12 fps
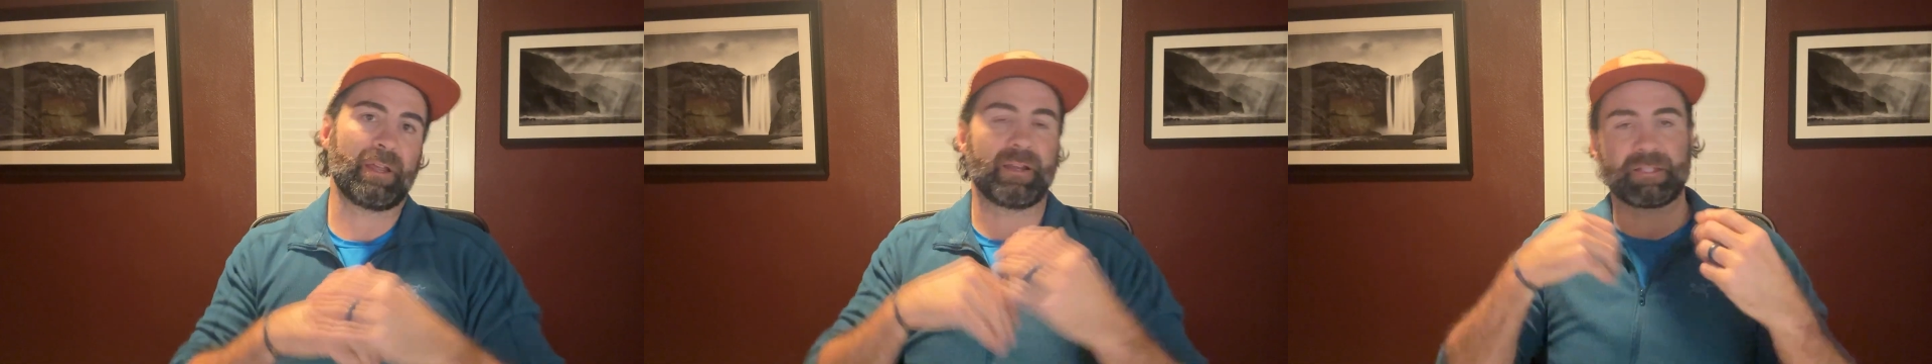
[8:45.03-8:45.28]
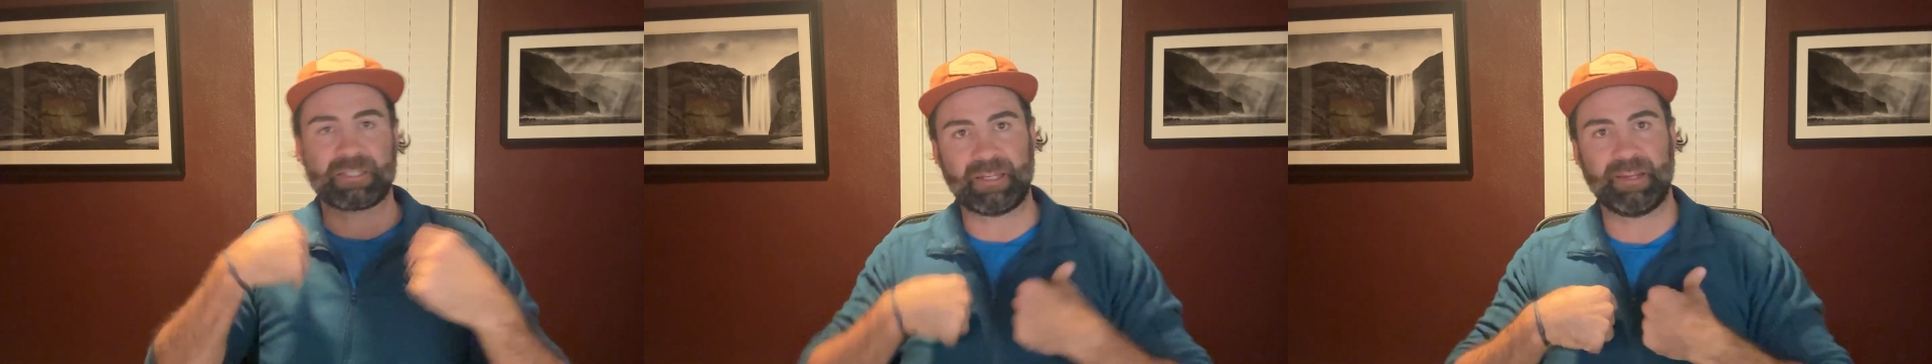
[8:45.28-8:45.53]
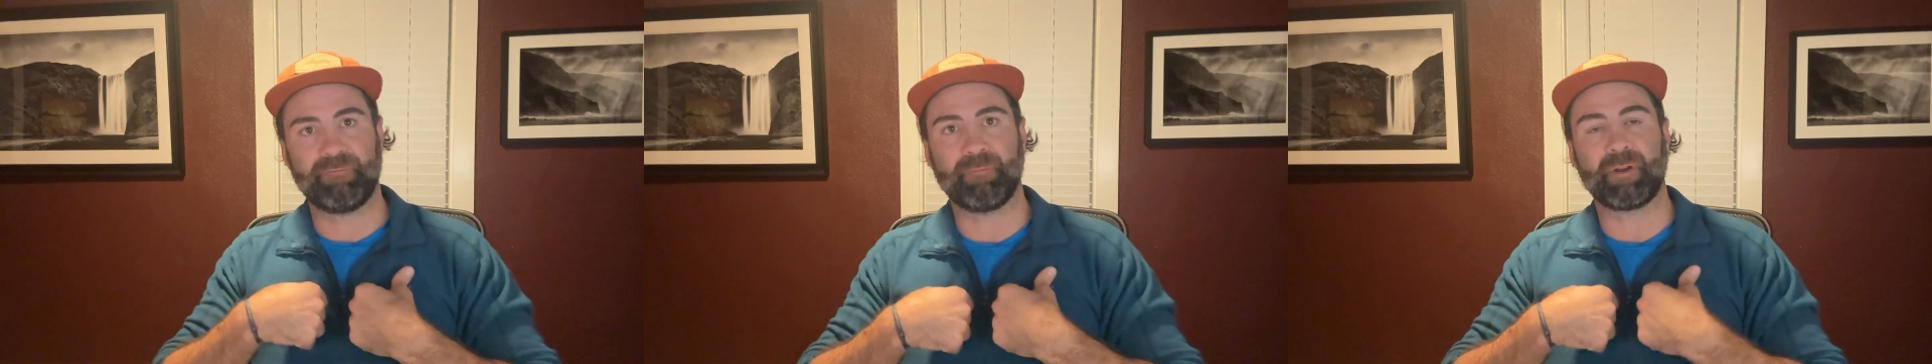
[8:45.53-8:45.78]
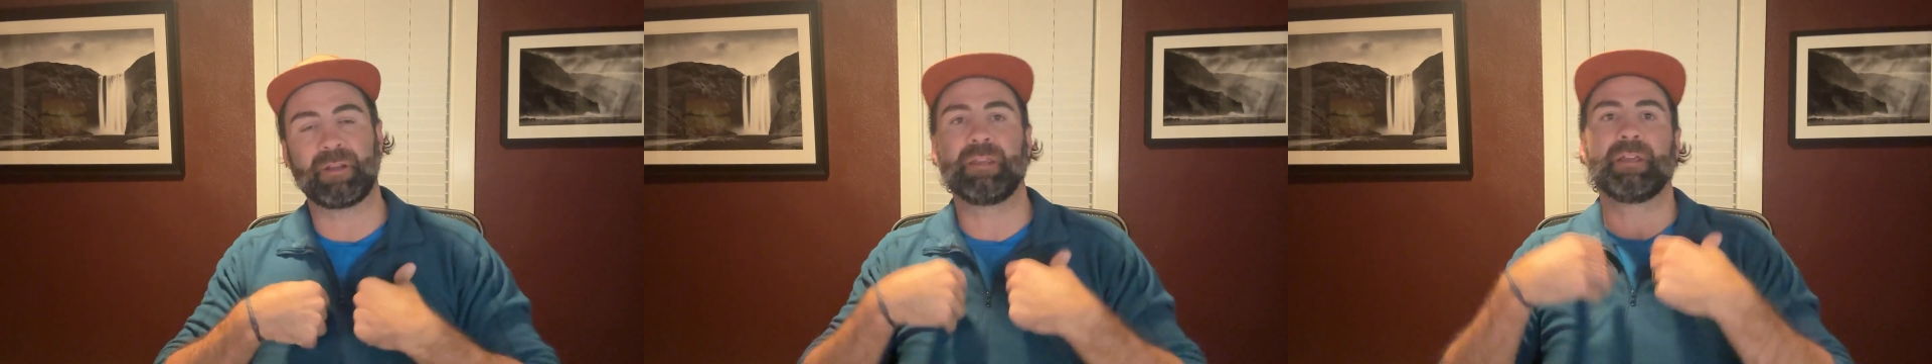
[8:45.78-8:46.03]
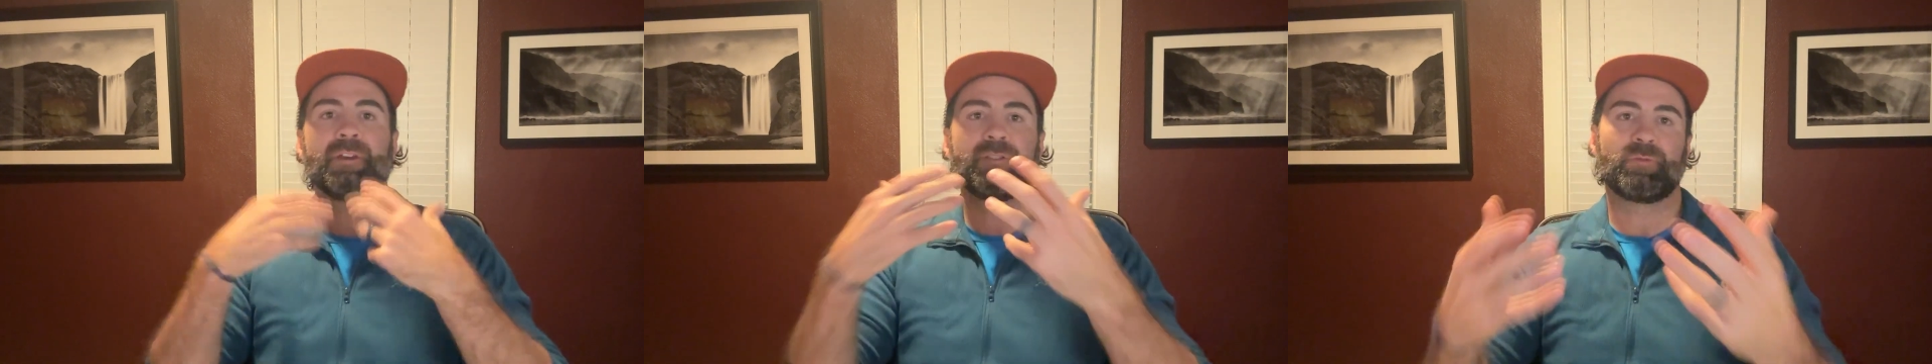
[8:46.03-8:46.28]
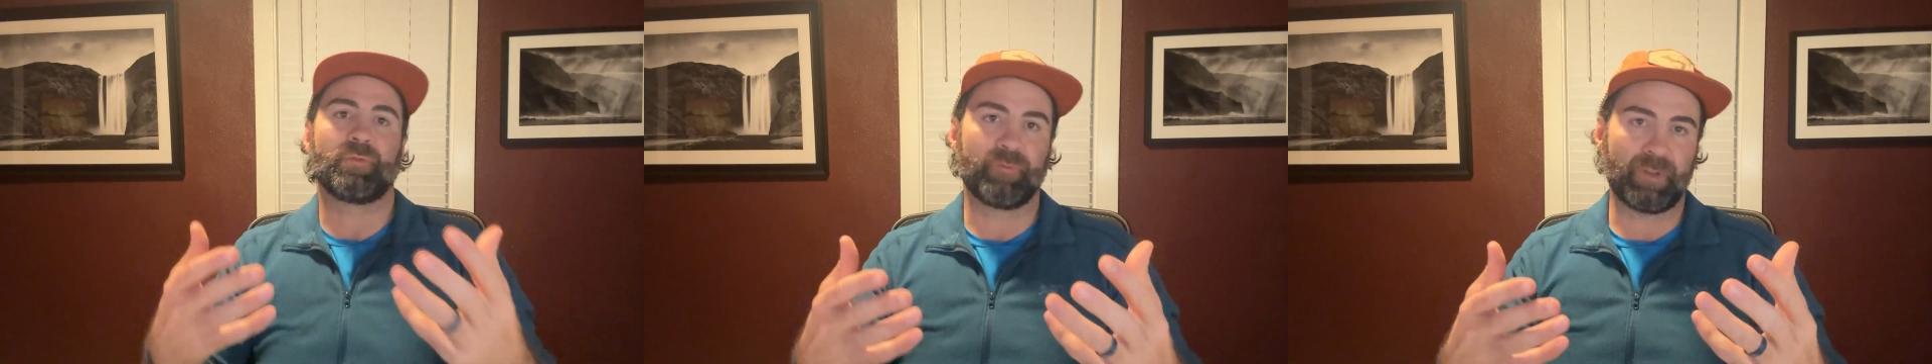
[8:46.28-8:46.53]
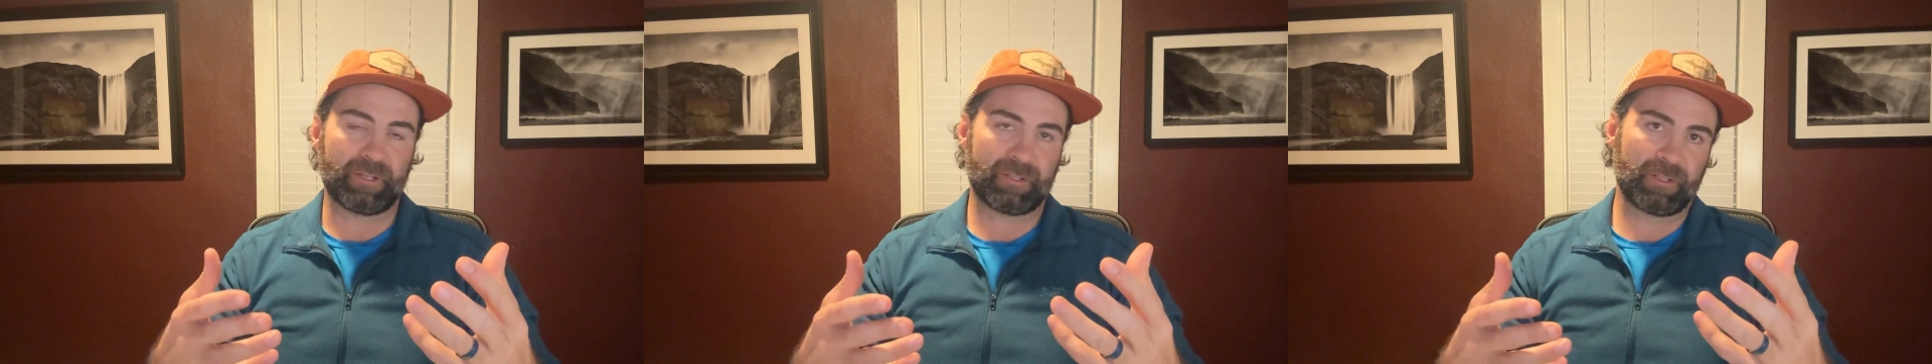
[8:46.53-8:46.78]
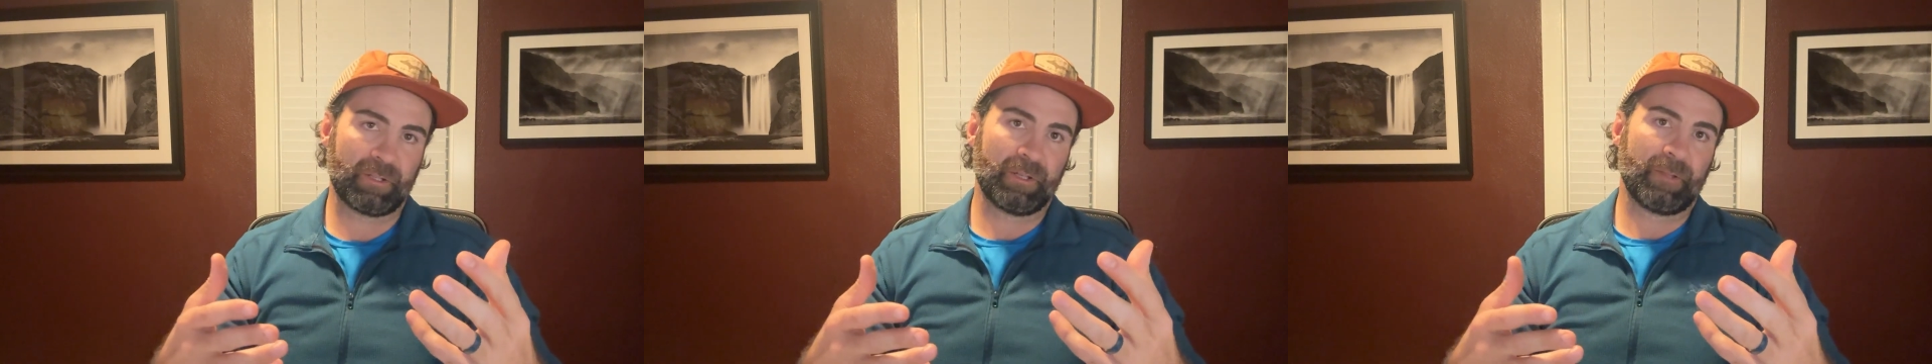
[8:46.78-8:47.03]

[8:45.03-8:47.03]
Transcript: I got to save money to invest